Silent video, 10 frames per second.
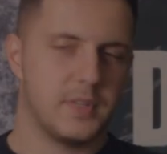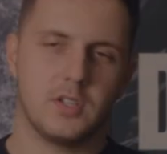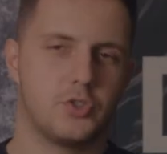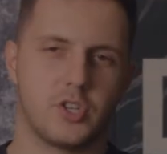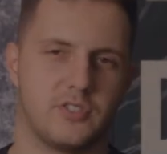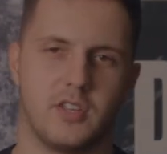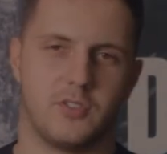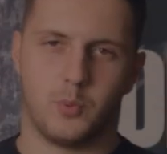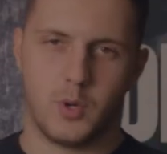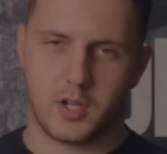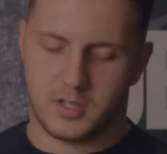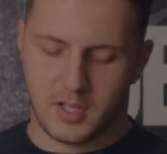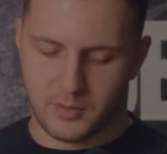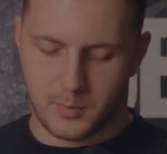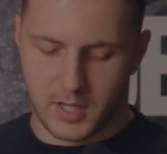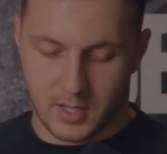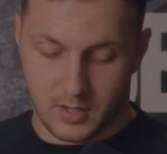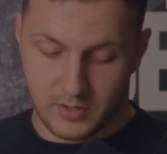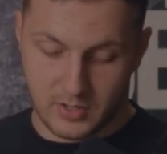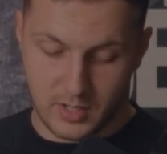It just doesn't work. It doesn't make
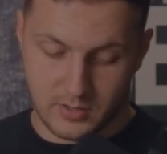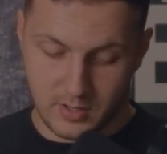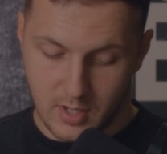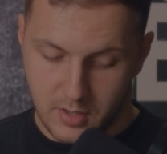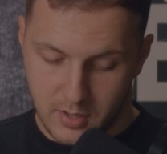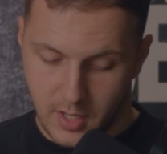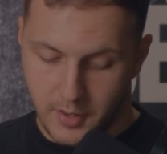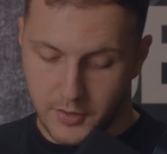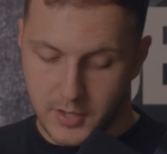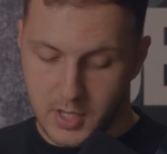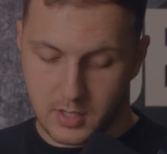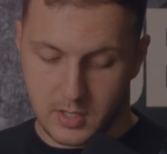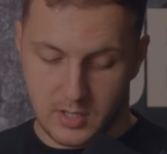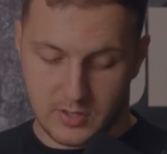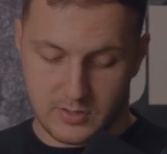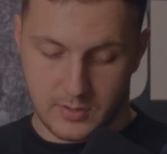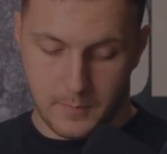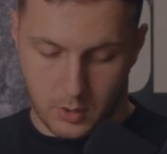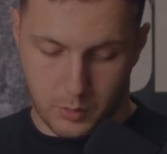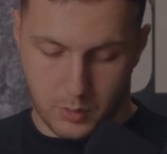any sense. The other thing is
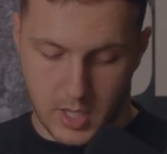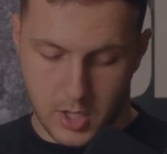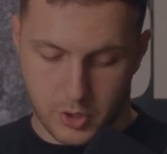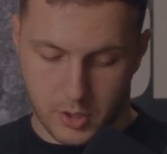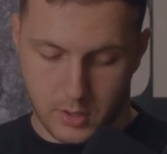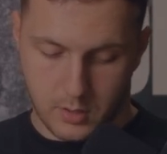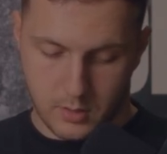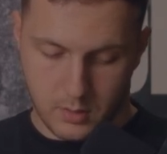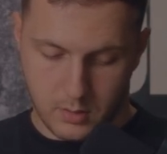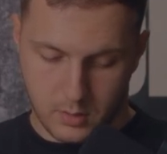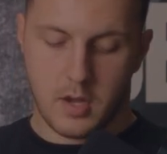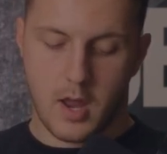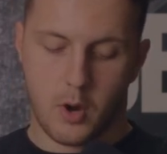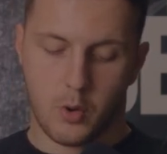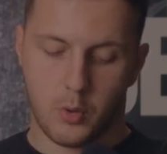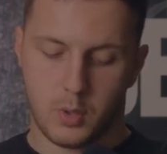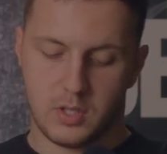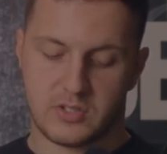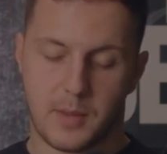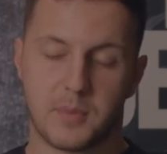location. Now,
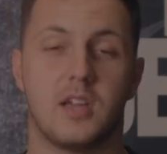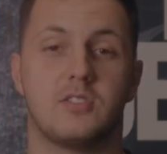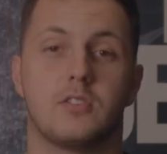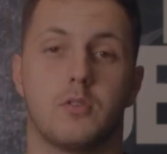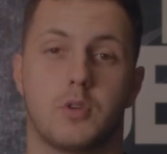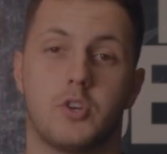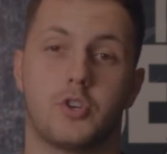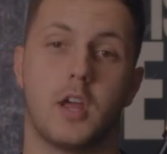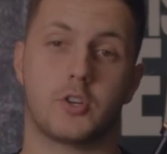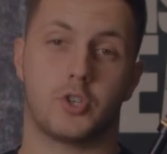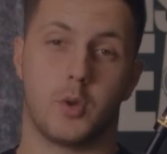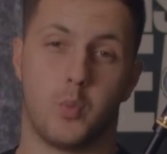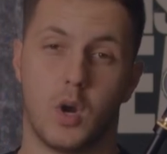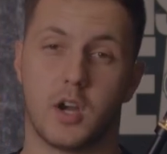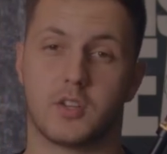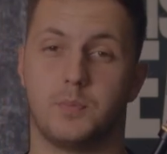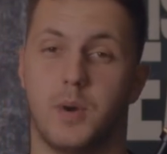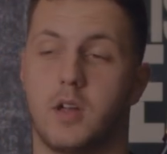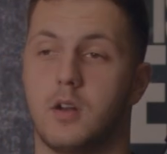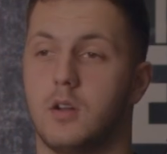in some cases, location actually works,
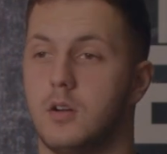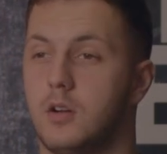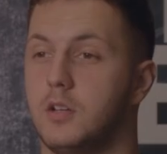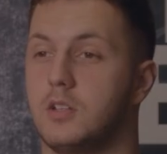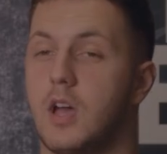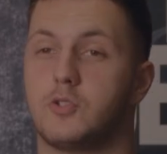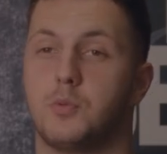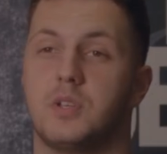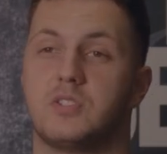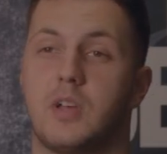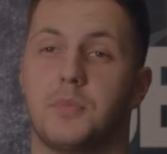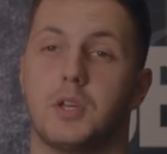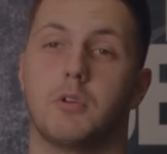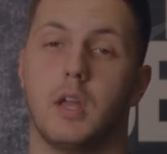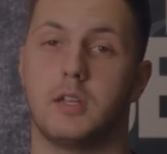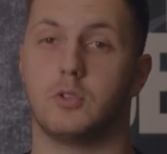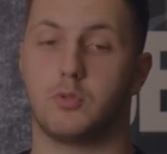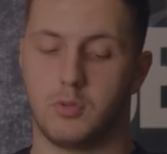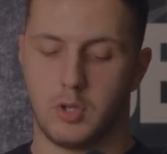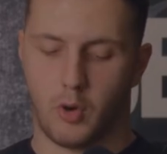but it has to be something related
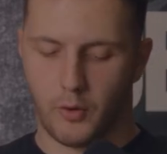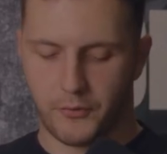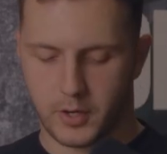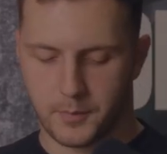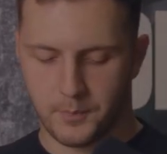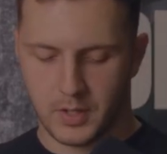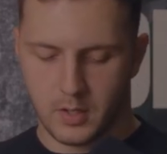to the offer